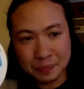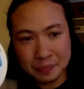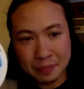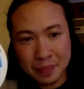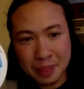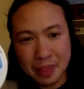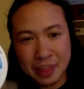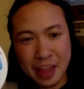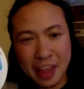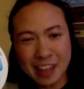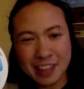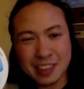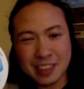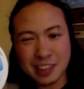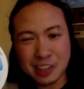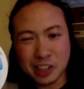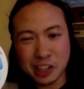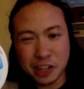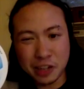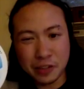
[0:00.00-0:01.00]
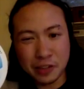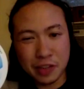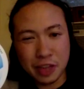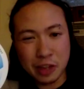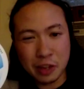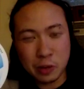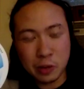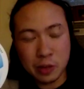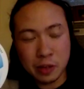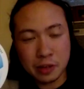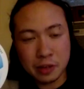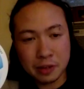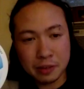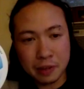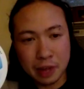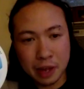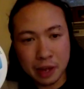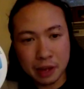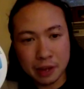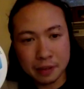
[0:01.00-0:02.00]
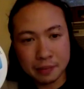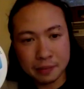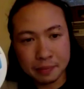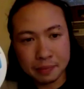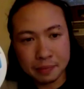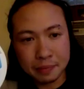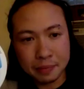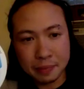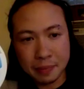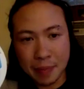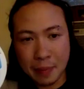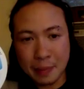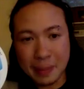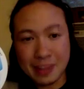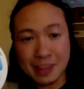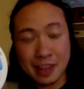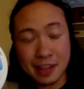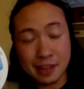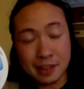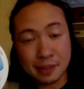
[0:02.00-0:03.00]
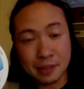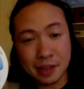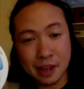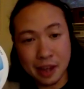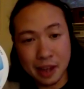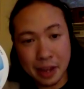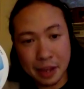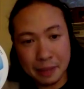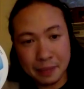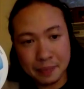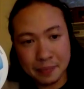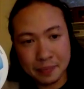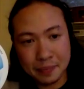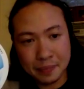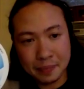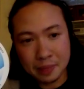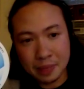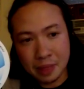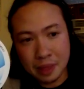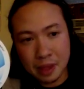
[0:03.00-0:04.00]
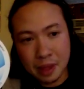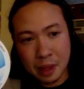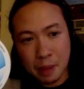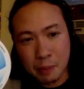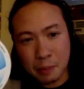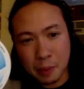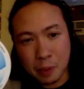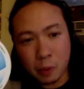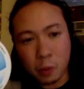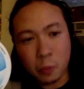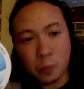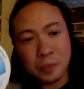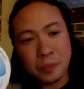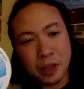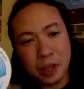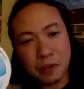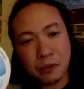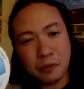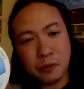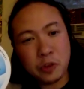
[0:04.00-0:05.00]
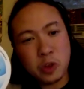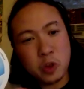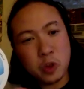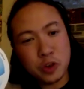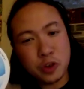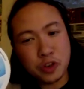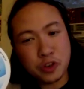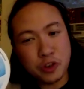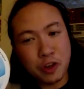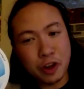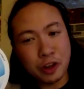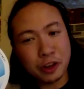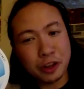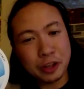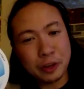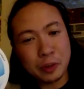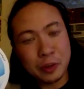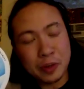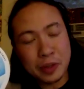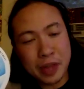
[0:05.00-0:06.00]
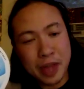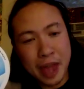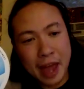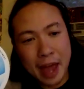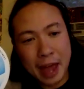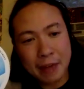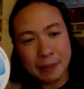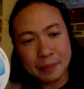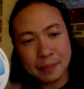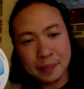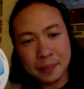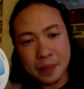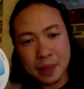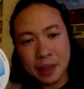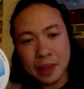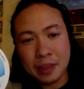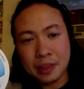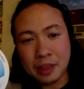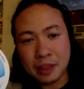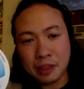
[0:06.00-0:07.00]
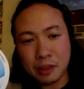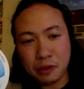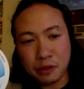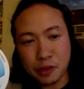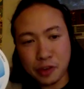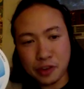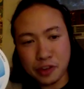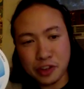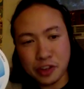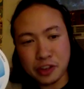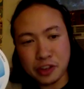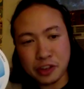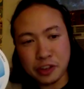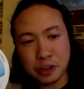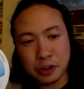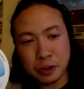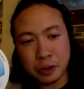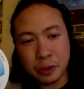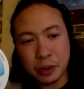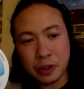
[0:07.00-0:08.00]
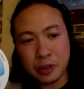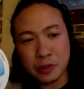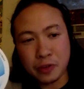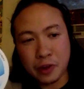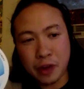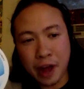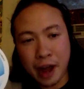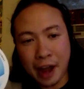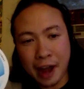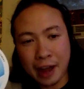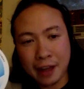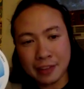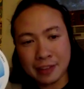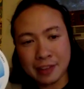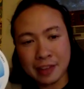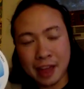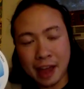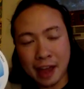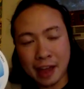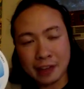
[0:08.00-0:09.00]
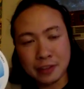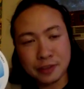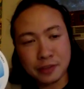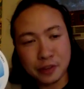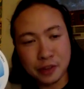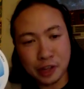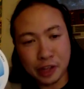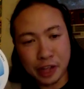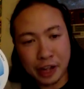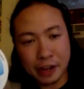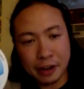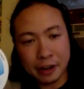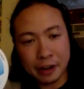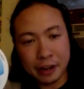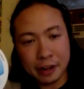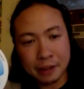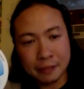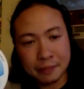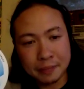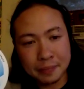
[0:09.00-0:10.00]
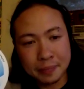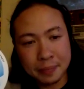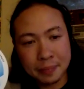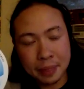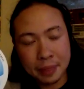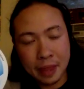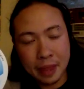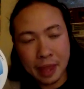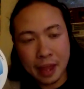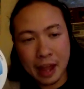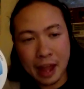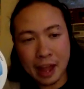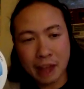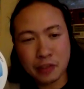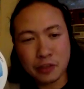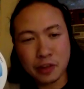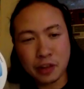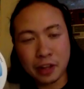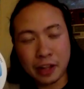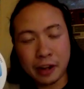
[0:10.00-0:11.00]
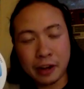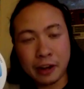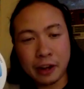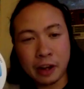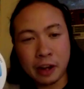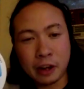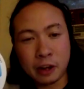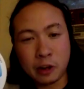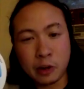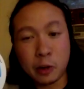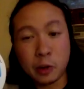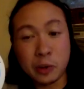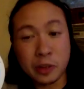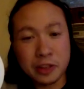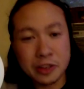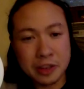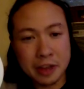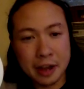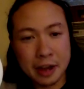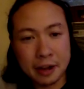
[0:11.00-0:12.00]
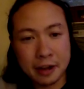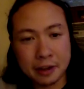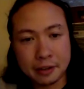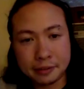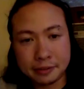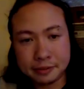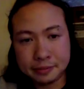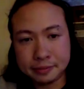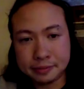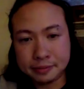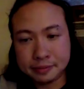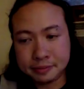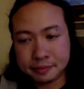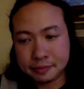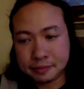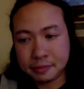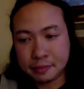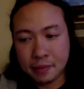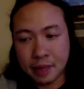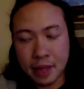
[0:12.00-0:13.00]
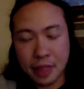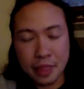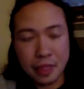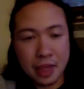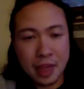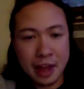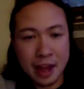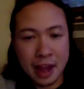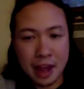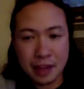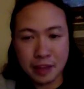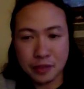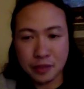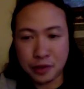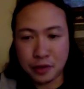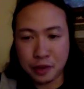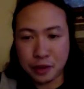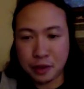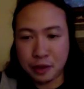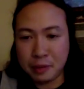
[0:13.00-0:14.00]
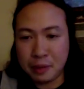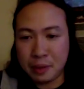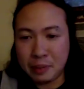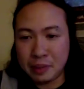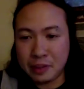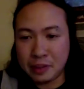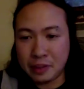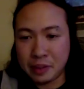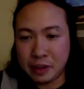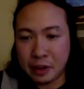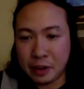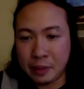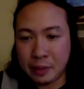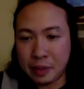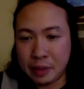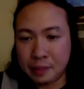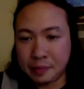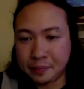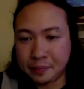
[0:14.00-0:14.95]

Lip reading: That's the shift that you need to make. That may take some time, but if you're struggling with that, then the first thing to do is to ask for clarity, and ask for clarity on your own desire, and then ask for the commitment to come in.